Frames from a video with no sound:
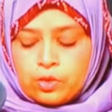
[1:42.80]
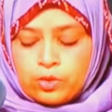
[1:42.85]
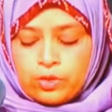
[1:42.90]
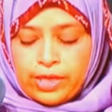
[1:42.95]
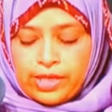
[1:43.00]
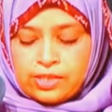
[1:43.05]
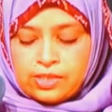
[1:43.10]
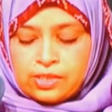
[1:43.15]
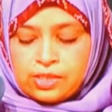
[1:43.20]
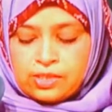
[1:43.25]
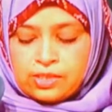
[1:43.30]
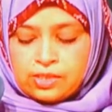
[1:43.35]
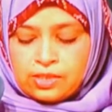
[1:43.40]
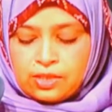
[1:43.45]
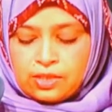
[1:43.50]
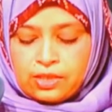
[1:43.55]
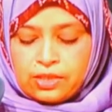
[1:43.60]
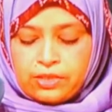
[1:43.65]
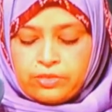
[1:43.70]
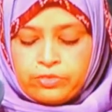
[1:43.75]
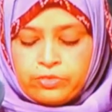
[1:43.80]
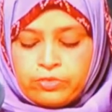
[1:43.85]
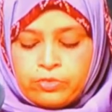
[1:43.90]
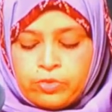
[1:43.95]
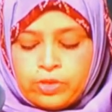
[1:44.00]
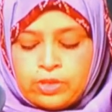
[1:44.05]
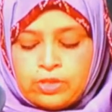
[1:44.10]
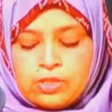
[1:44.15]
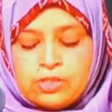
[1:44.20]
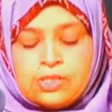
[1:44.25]
Grant us to live
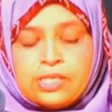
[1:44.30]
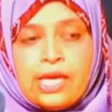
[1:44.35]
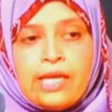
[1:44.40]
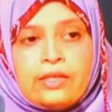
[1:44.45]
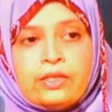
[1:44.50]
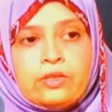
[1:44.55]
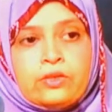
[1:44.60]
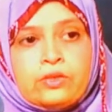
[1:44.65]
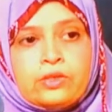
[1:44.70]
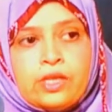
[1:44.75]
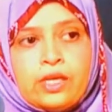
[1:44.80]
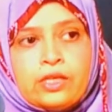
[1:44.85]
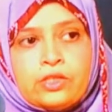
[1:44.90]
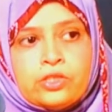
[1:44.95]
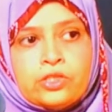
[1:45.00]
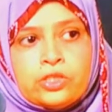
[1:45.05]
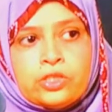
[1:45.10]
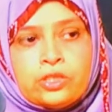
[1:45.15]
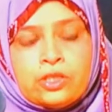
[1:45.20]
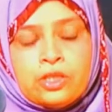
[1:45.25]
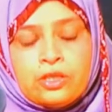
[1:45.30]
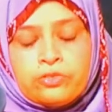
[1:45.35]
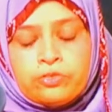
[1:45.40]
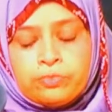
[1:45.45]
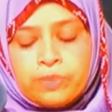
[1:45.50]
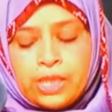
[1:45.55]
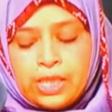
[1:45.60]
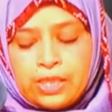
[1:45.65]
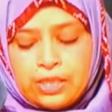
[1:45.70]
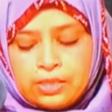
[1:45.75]
with the salutation
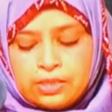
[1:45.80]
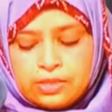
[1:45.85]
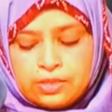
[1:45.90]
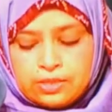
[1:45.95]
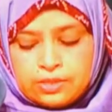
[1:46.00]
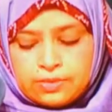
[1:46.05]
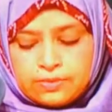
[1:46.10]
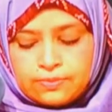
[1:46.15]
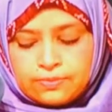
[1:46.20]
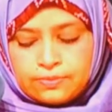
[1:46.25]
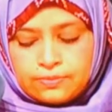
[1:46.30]
of peace